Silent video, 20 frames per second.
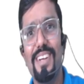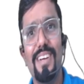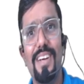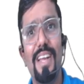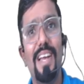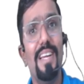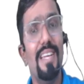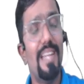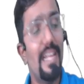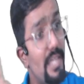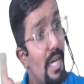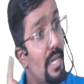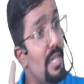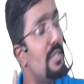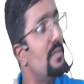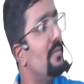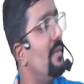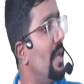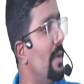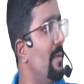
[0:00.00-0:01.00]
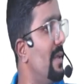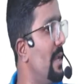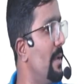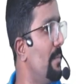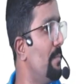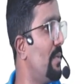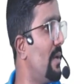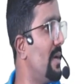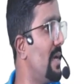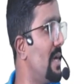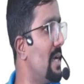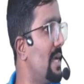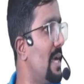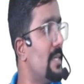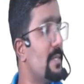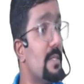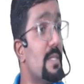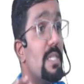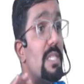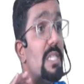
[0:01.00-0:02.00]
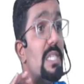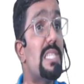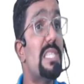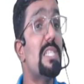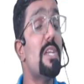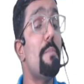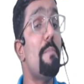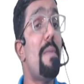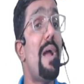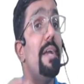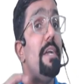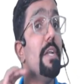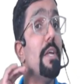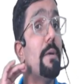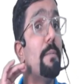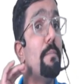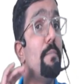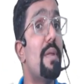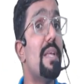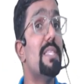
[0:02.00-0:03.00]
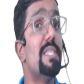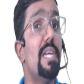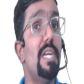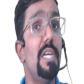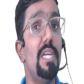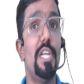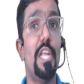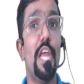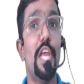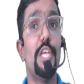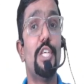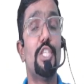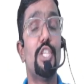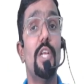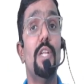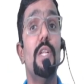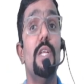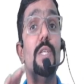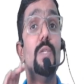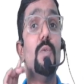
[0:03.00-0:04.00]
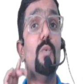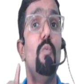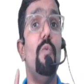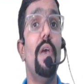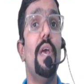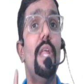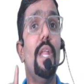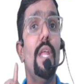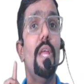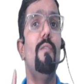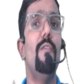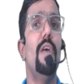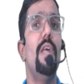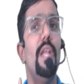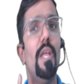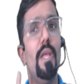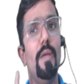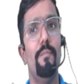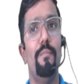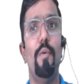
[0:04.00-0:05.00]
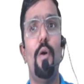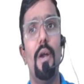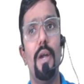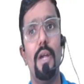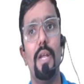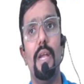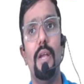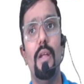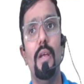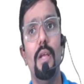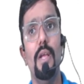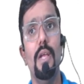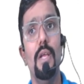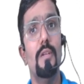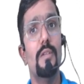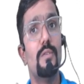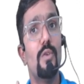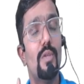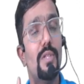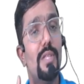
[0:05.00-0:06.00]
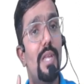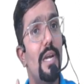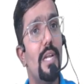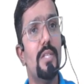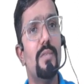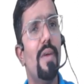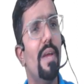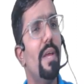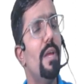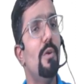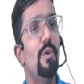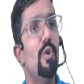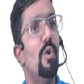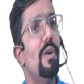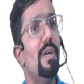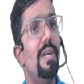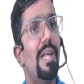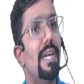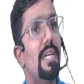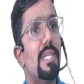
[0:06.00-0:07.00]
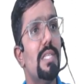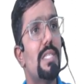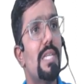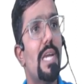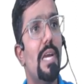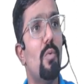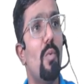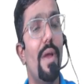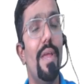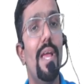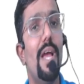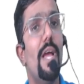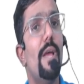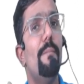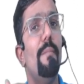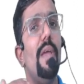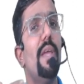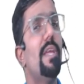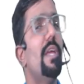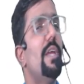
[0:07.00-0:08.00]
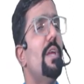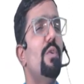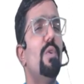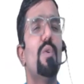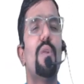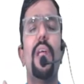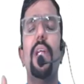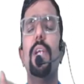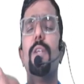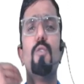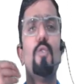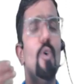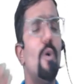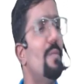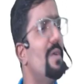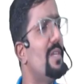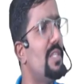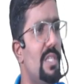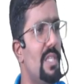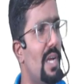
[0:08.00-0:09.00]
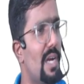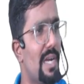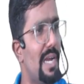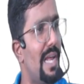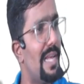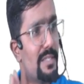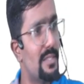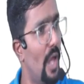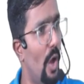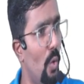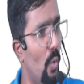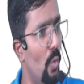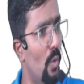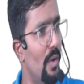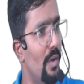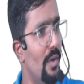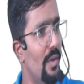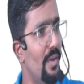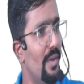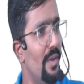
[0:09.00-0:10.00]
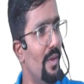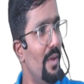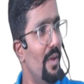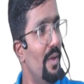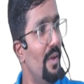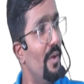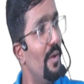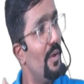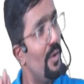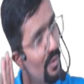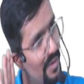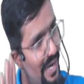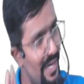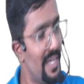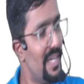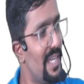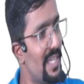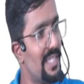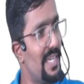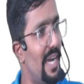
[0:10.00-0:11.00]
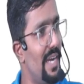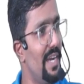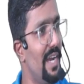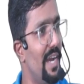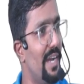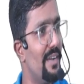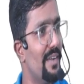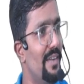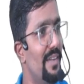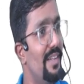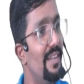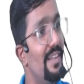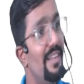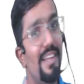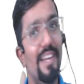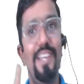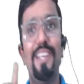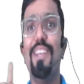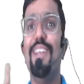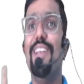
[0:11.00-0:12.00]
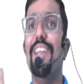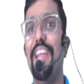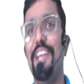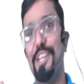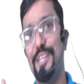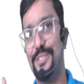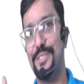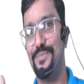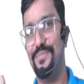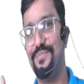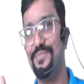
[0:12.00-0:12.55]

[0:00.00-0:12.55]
Correct? Now, that is very, very important, guys. Systematic presentation is very, very important. So that is why you don't understand why I am making you to write so much in the class now. You will understand it little later.